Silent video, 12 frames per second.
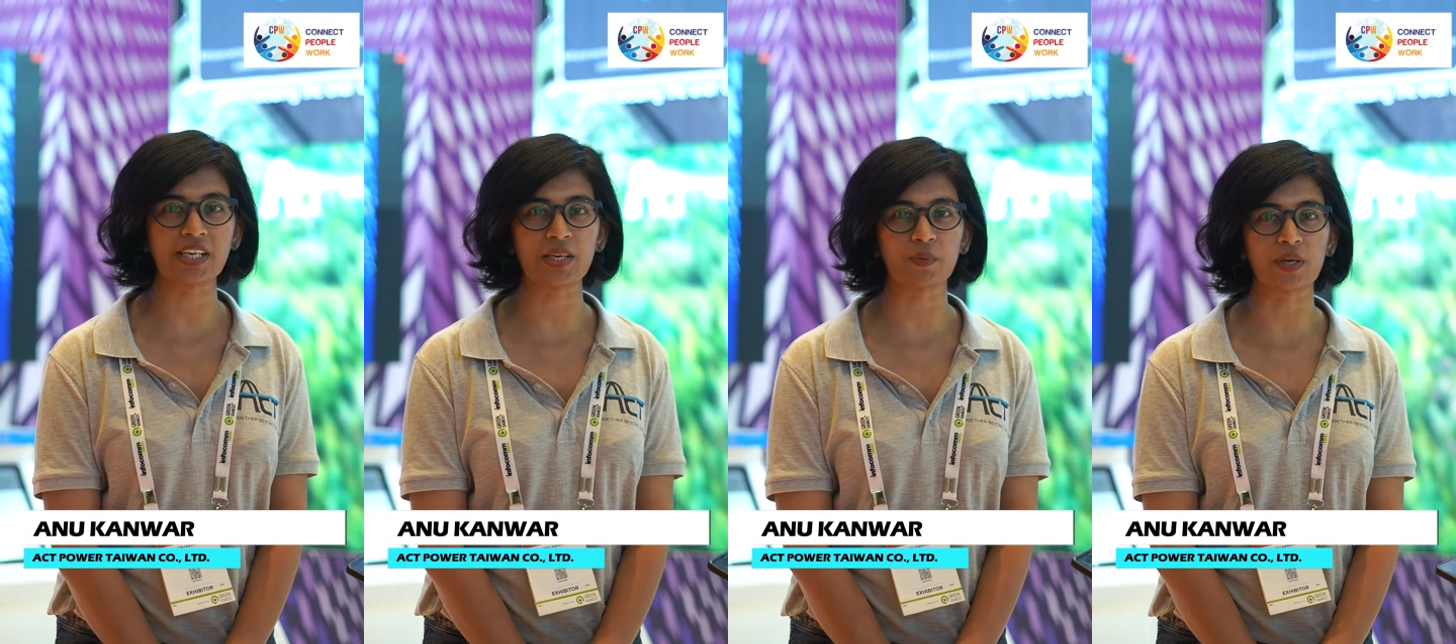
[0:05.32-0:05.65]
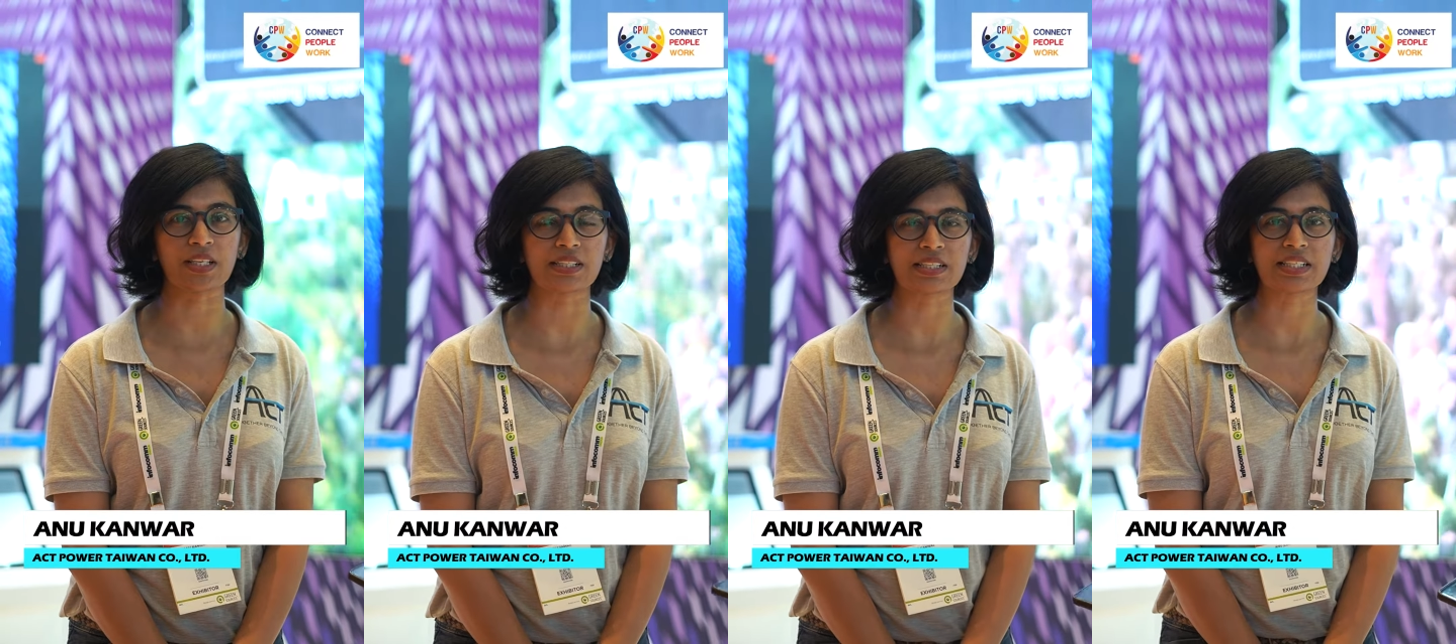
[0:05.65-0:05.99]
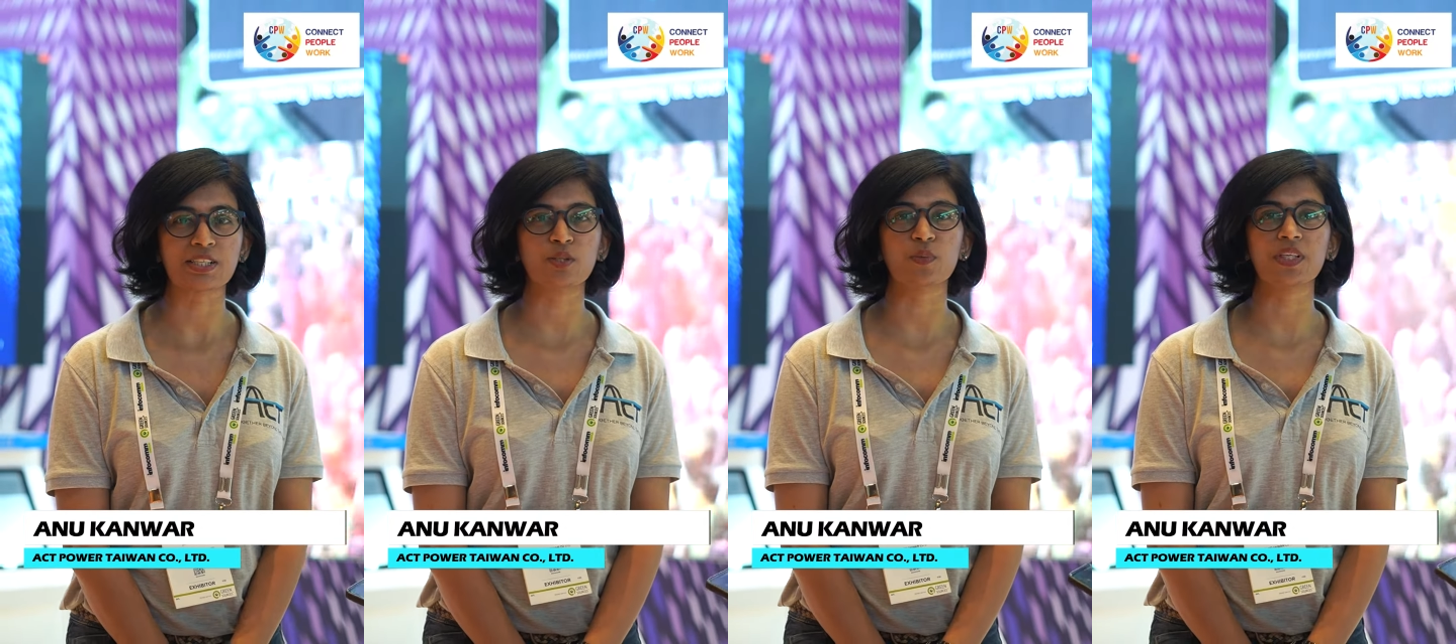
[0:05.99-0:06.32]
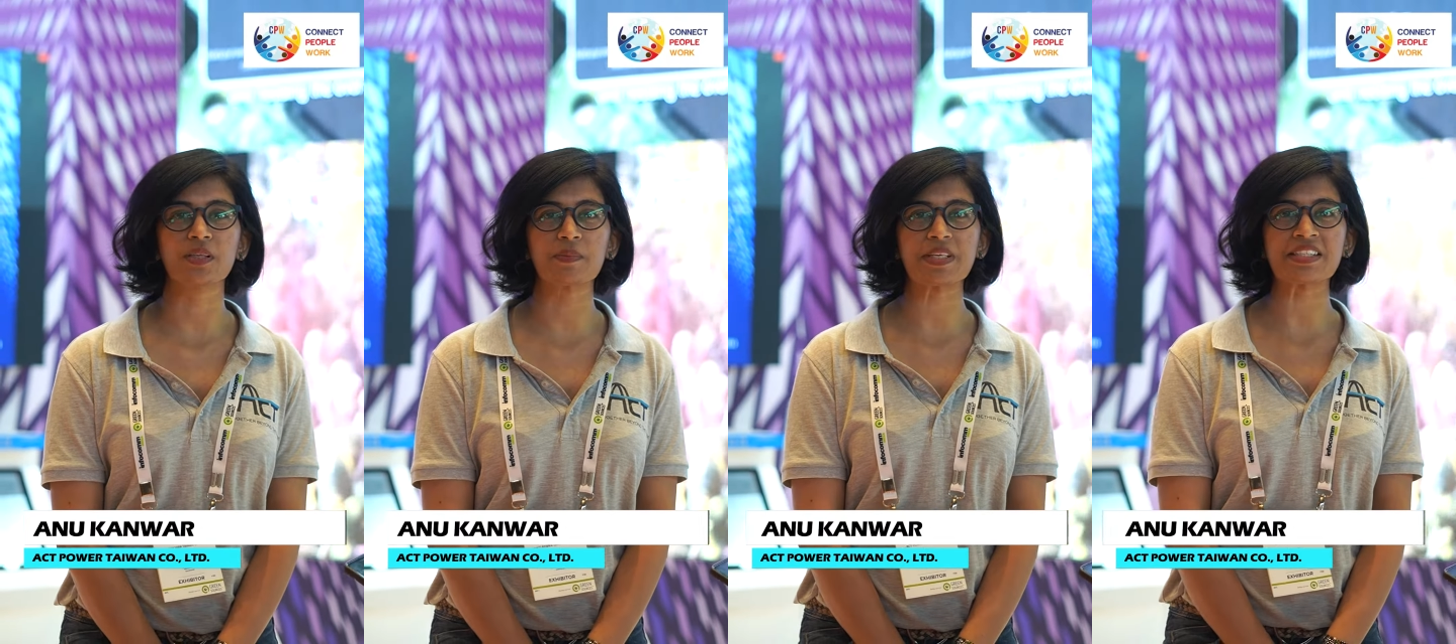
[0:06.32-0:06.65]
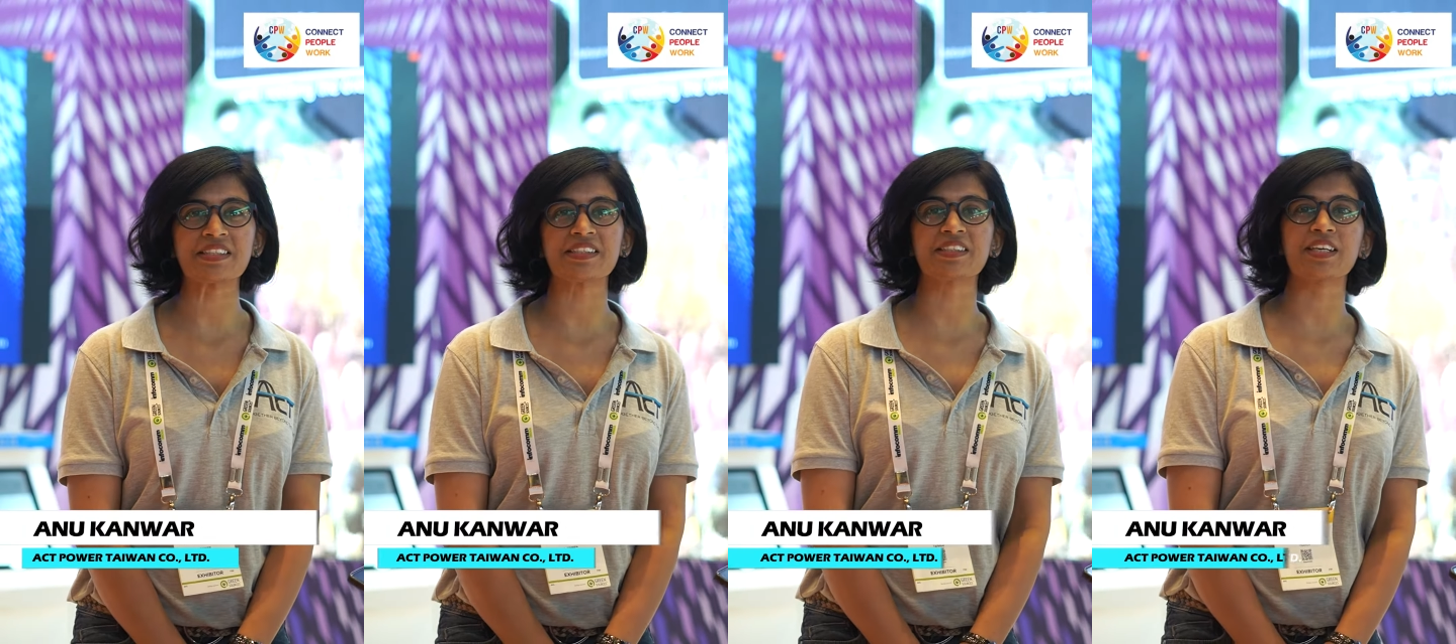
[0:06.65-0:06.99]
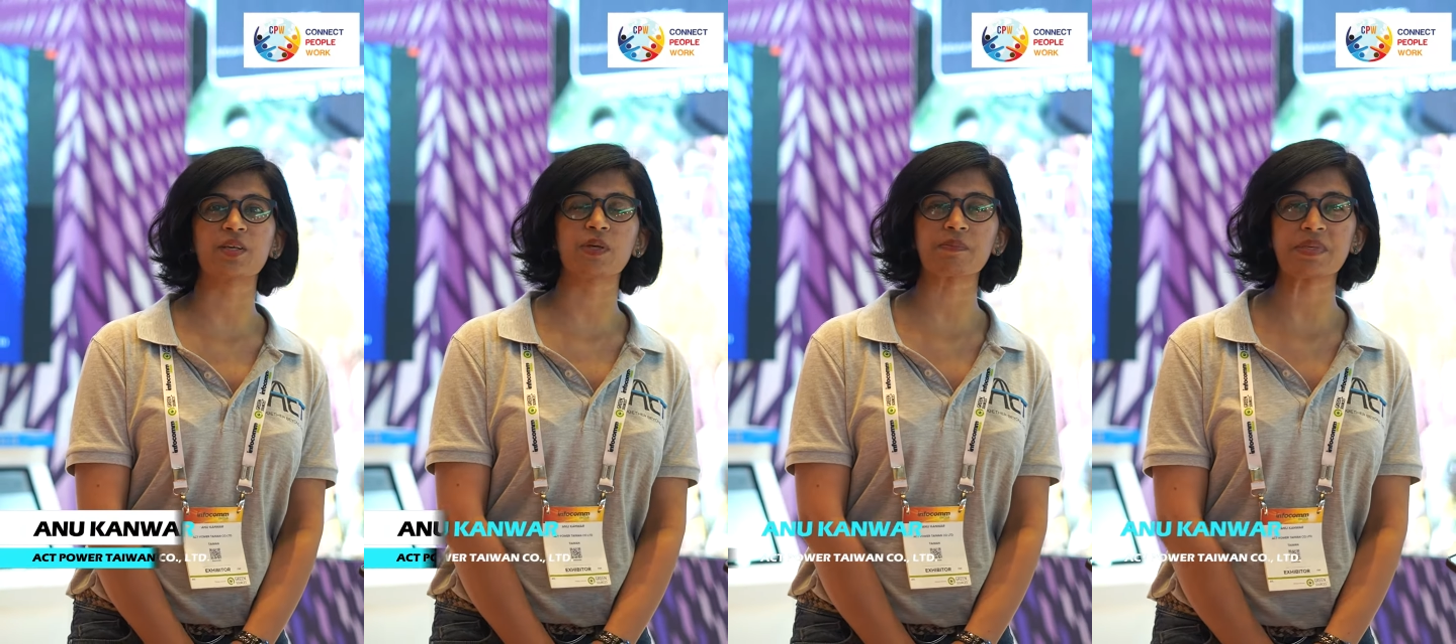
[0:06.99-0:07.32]
Taiwan. So we are based in
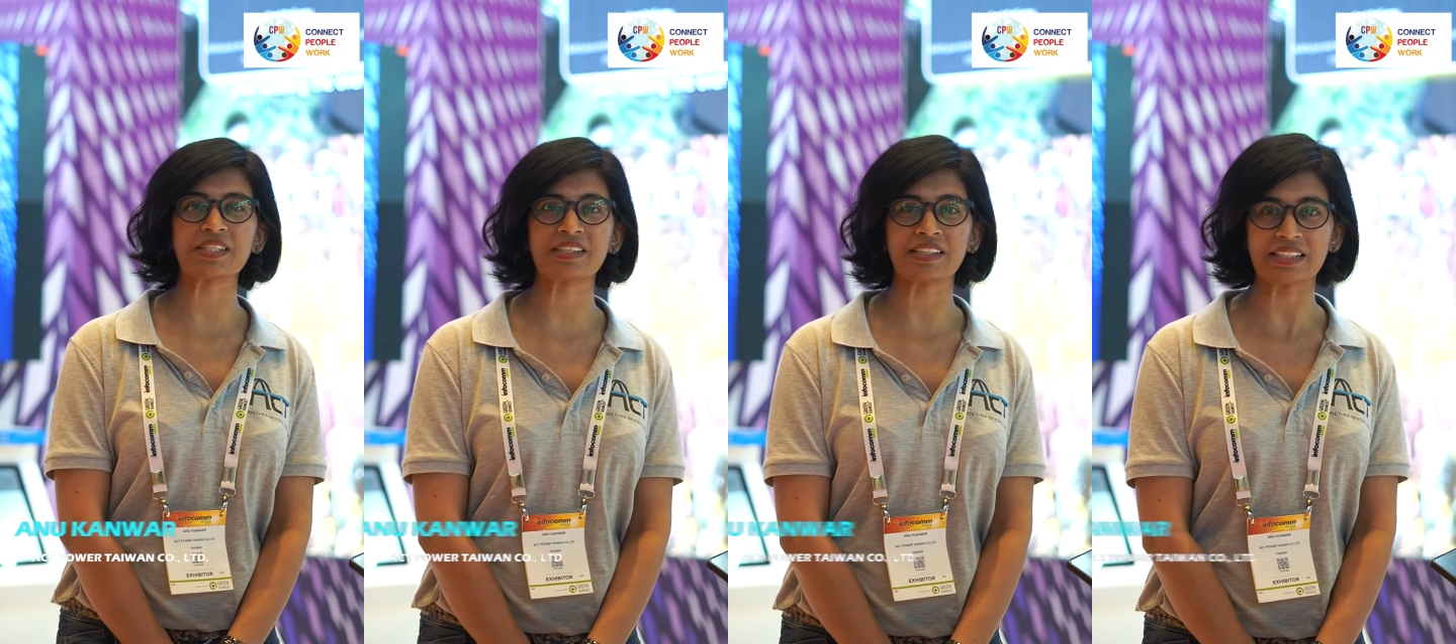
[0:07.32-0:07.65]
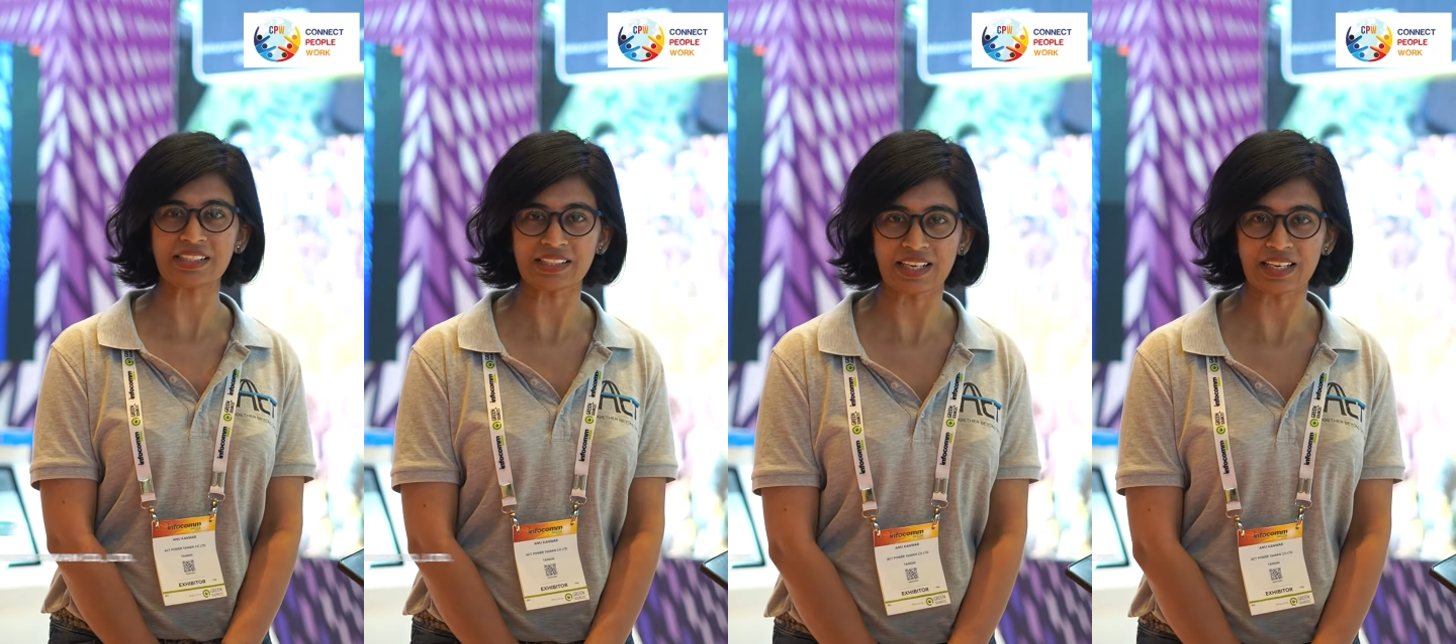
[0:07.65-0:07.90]
Taiwan basically